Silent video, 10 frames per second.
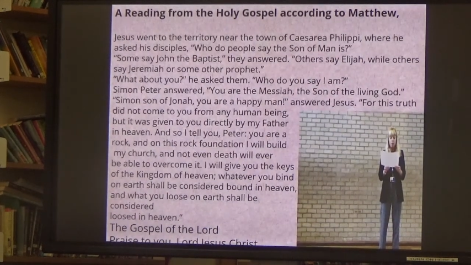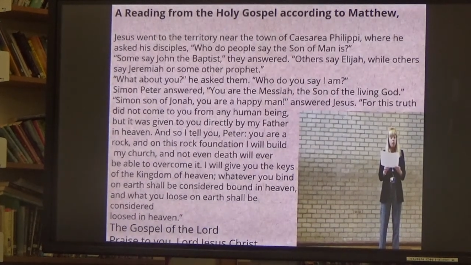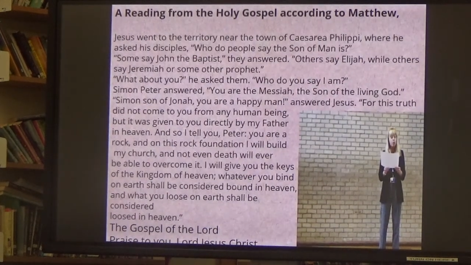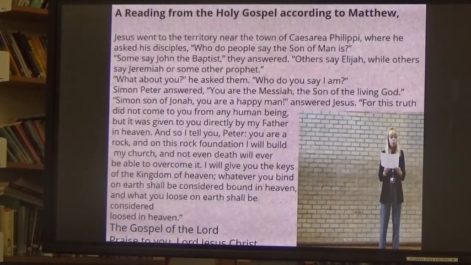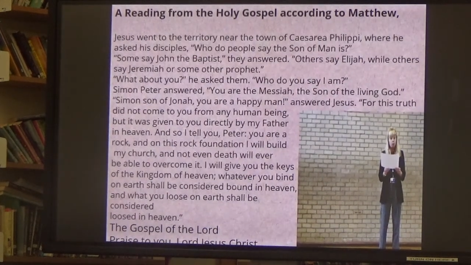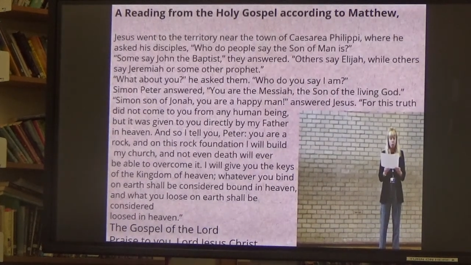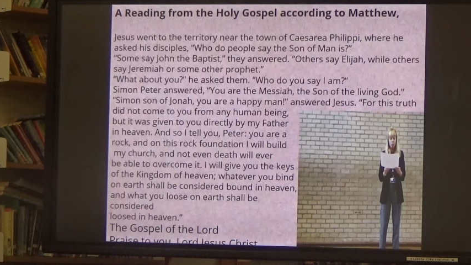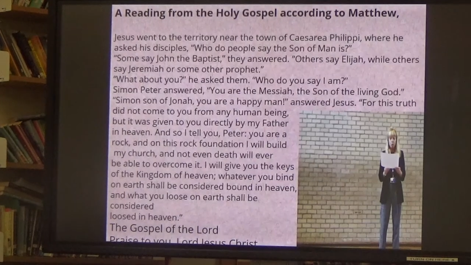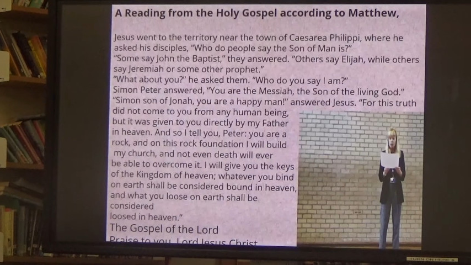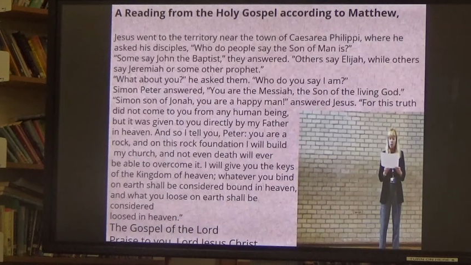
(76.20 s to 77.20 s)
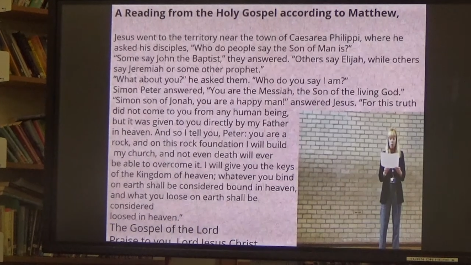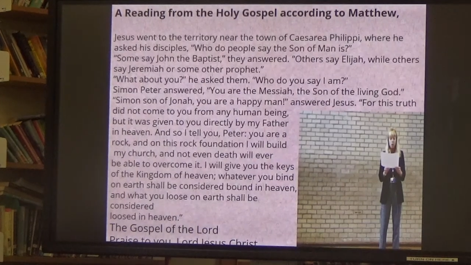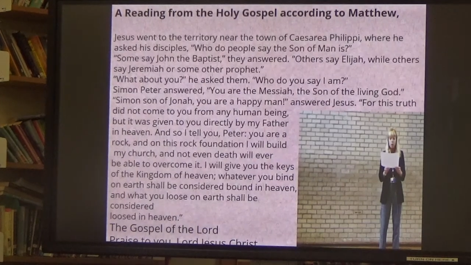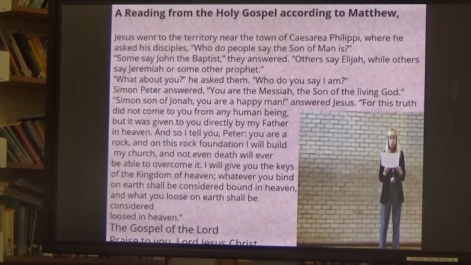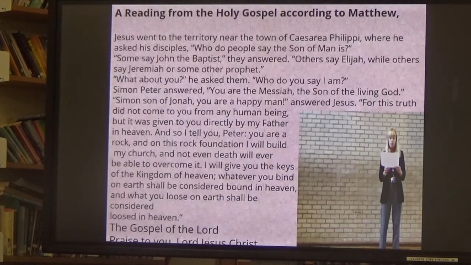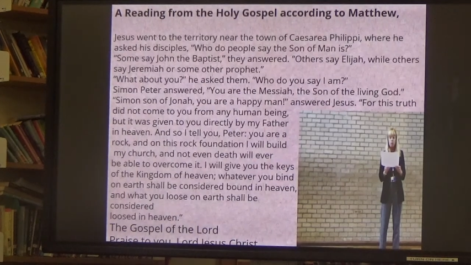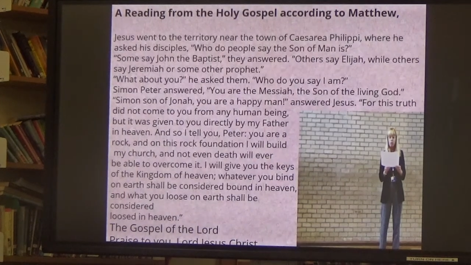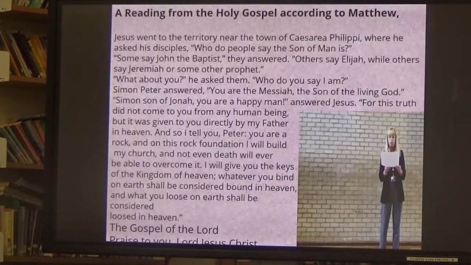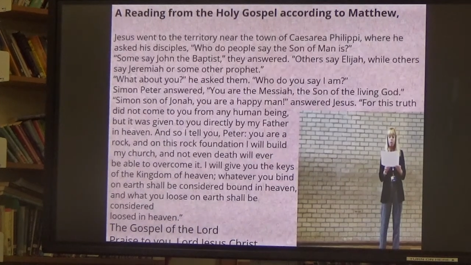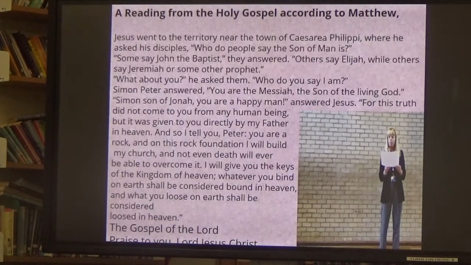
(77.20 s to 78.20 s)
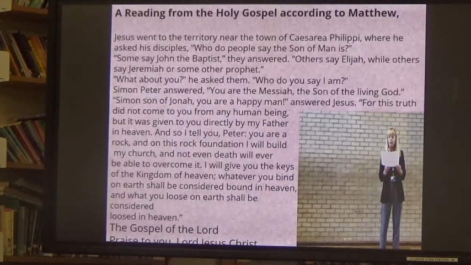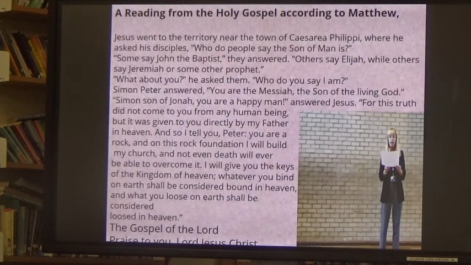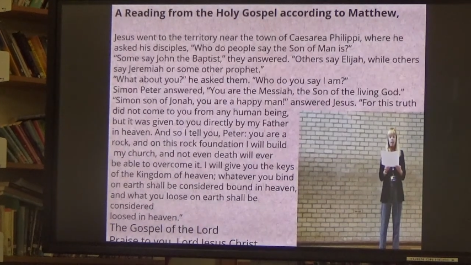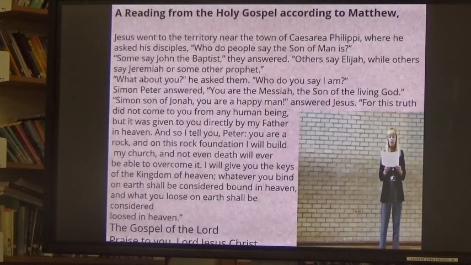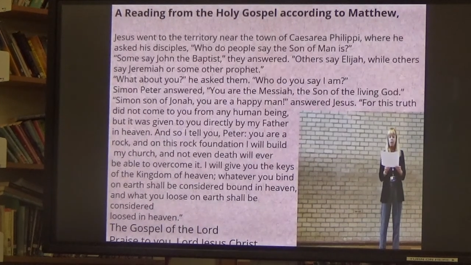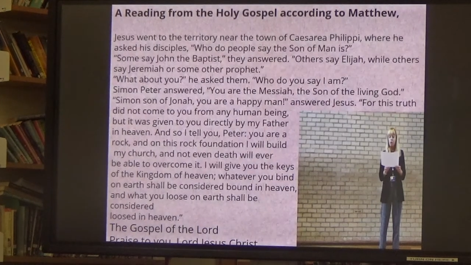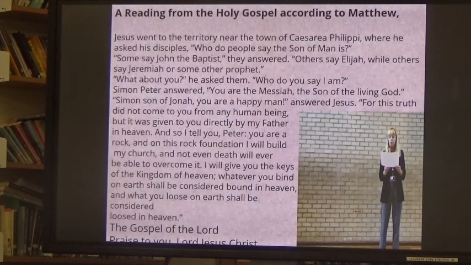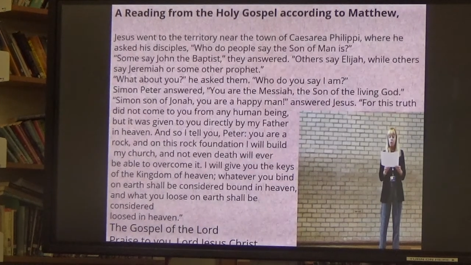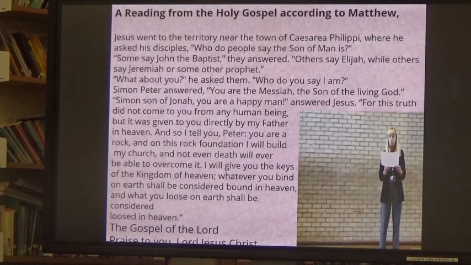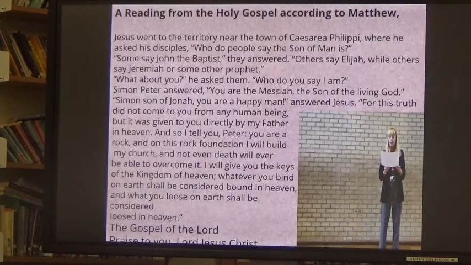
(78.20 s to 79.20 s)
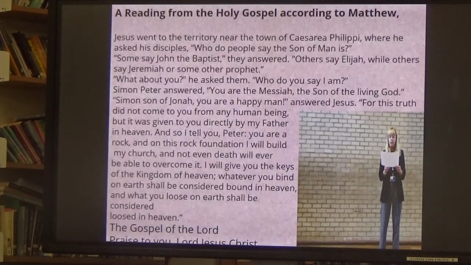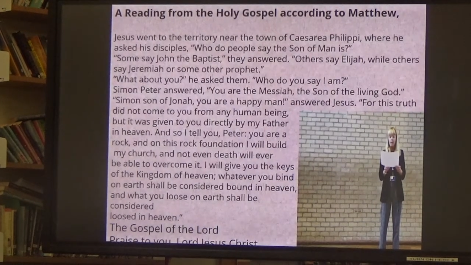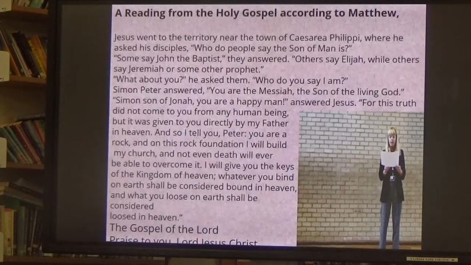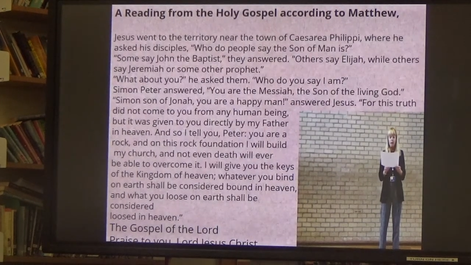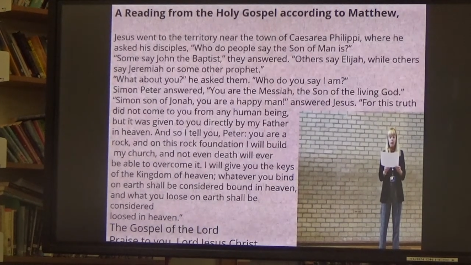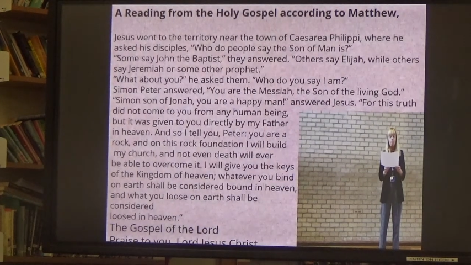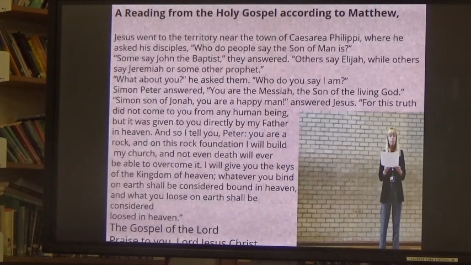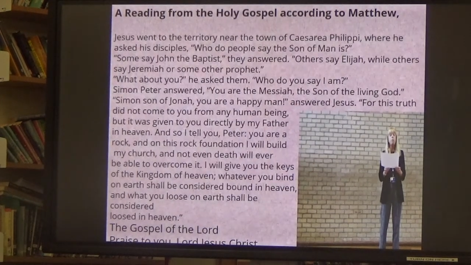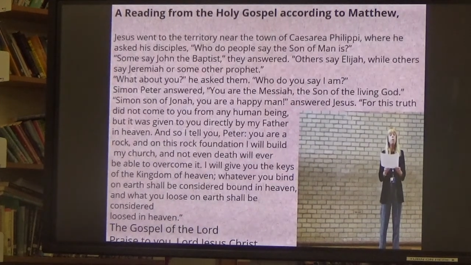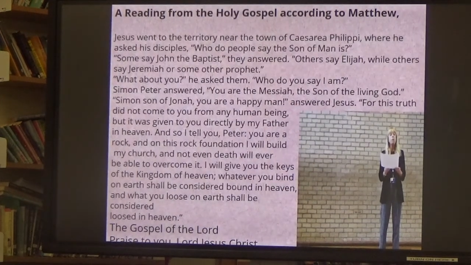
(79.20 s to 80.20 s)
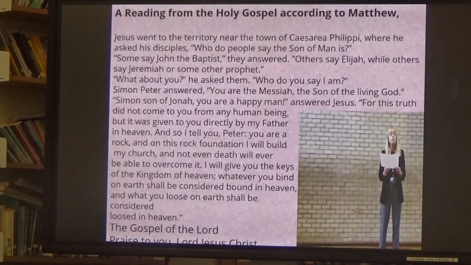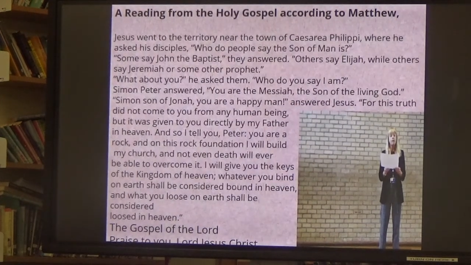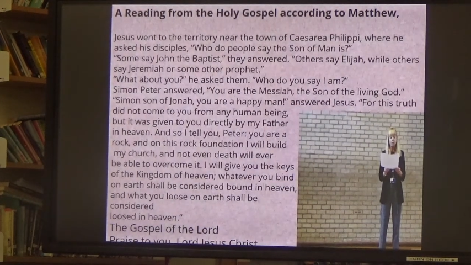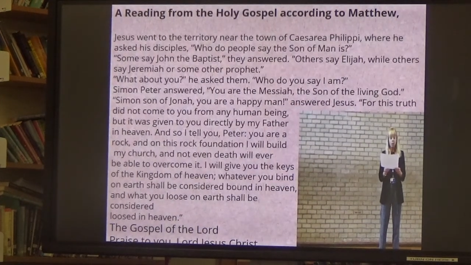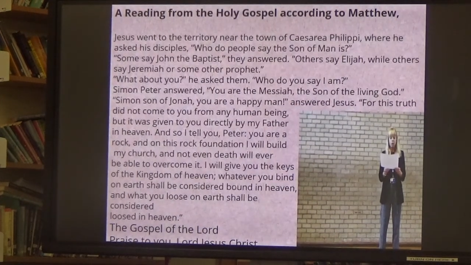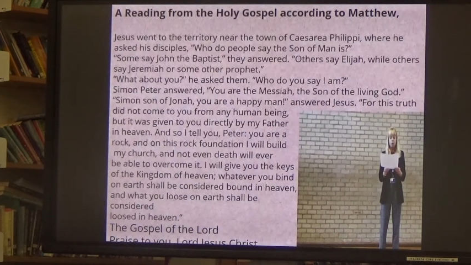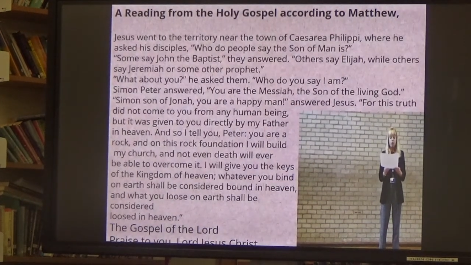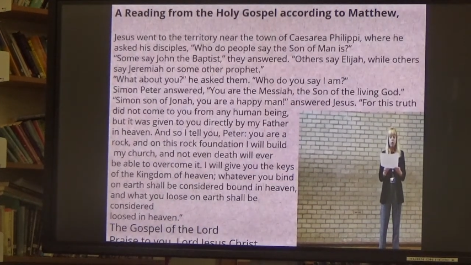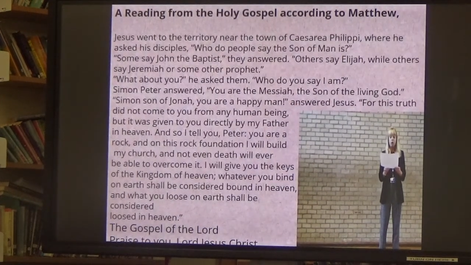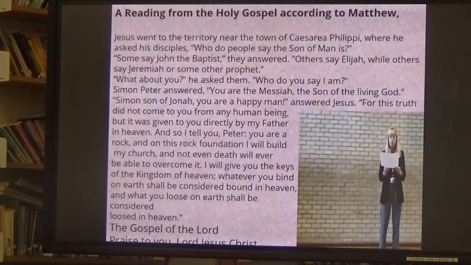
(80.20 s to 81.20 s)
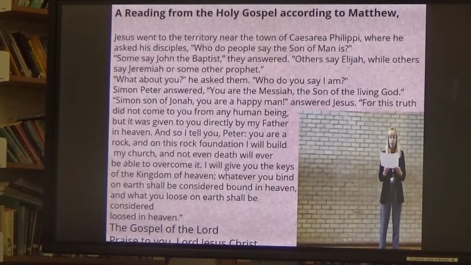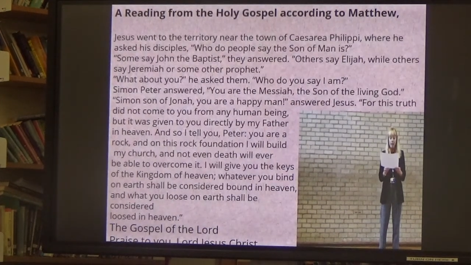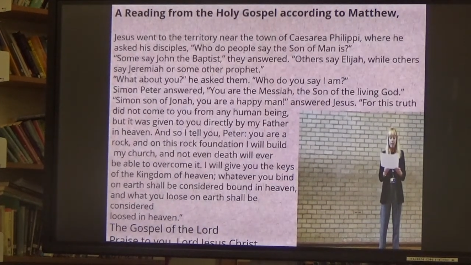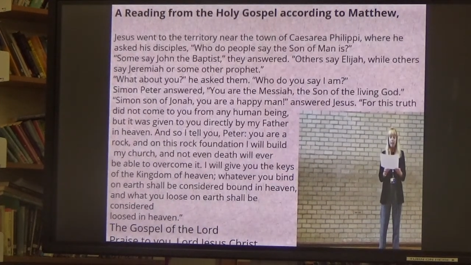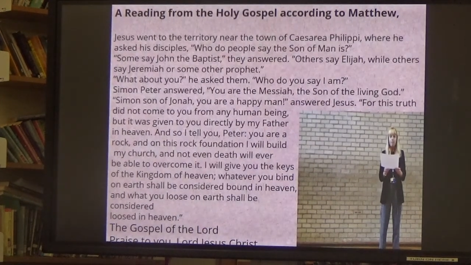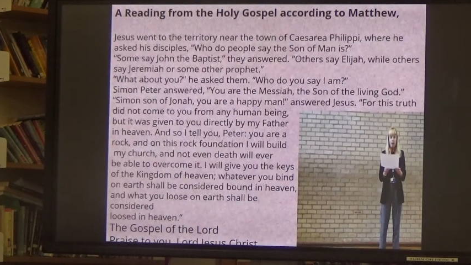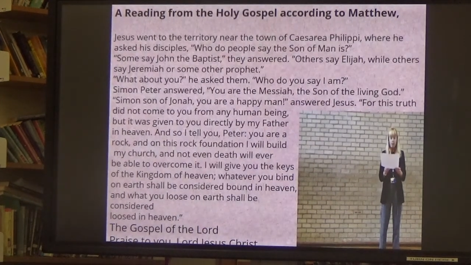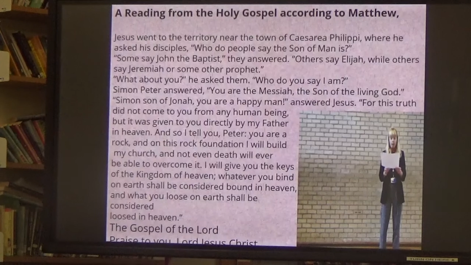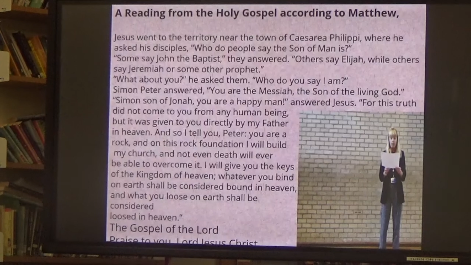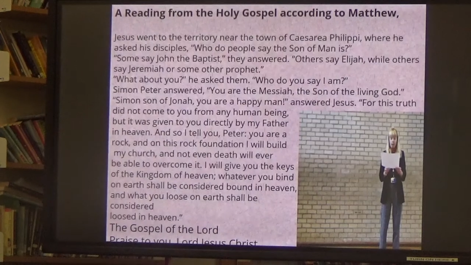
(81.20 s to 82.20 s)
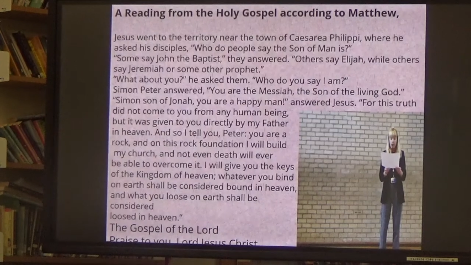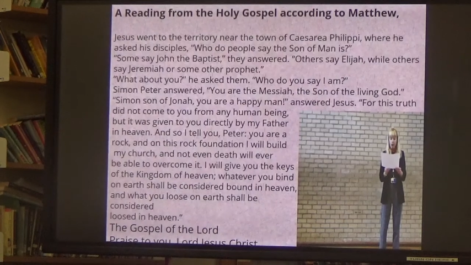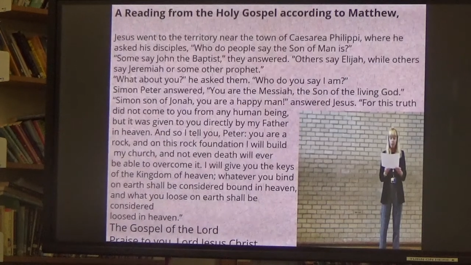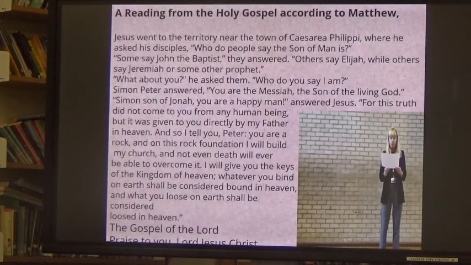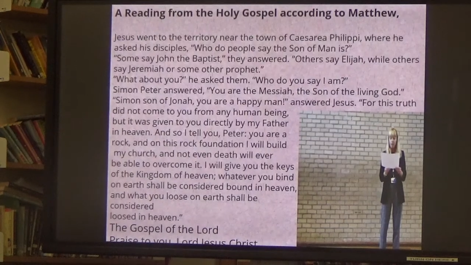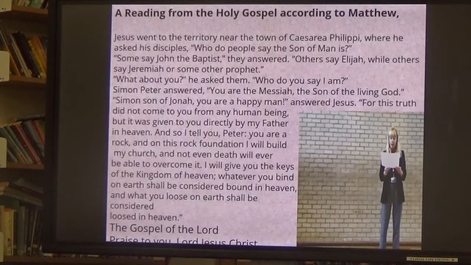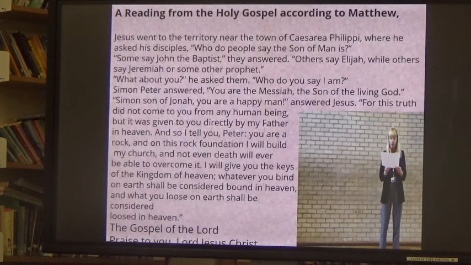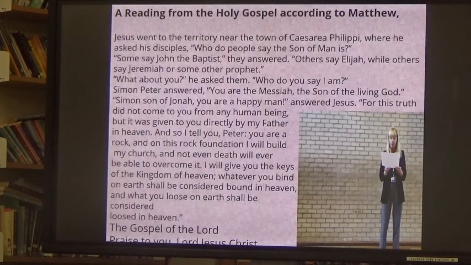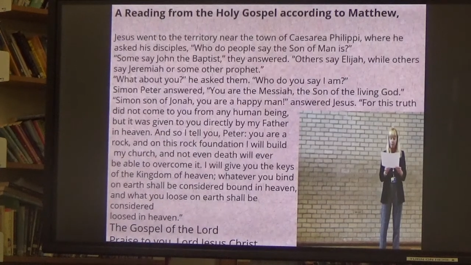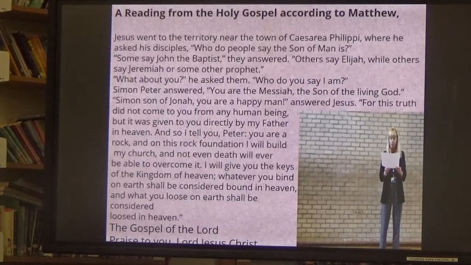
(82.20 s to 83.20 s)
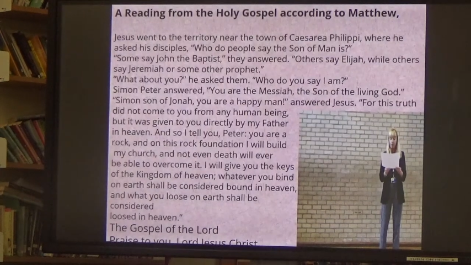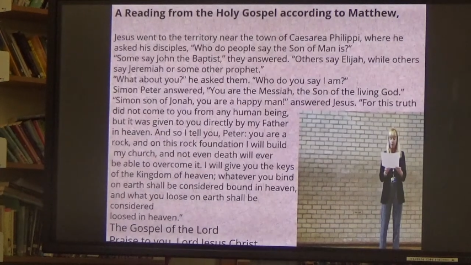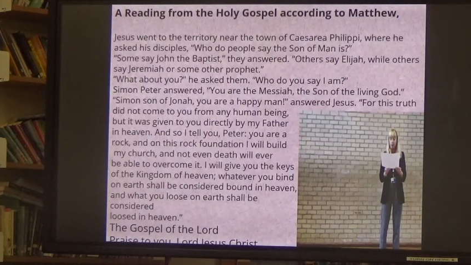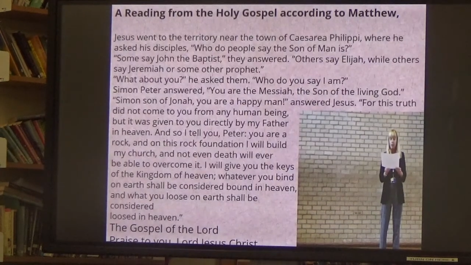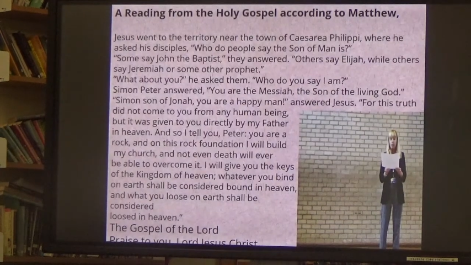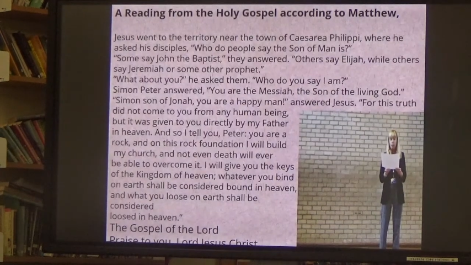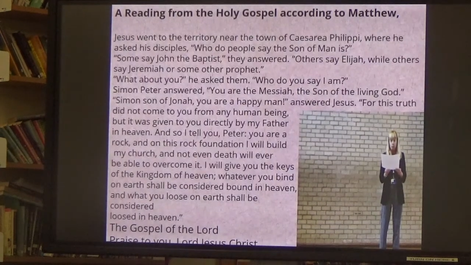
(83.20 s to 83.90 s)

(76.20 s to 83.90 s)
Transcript: (no speaker visible)